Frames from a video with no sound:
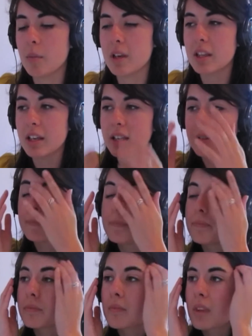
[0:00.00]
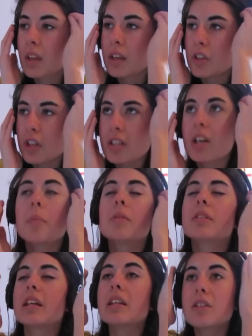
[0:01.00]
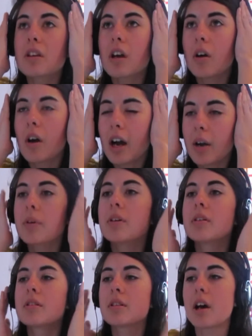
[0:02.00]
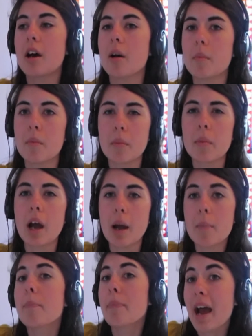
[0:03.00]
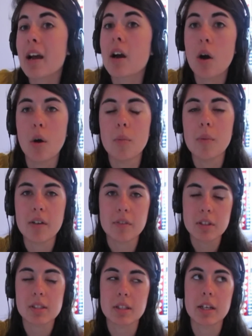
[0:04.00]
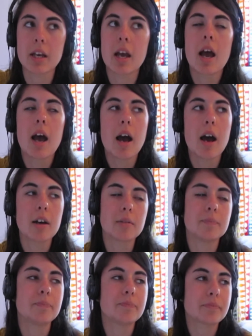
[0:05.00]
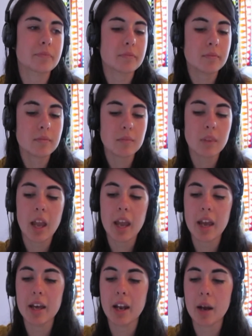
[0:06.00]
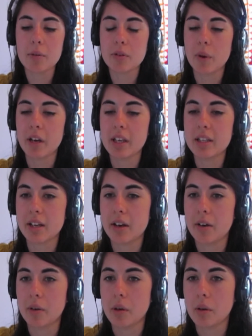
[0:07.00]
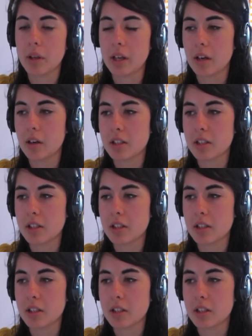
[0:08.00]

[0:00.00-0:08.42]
And then just a couple days ago I was I'm back home obviously, and I was walking down our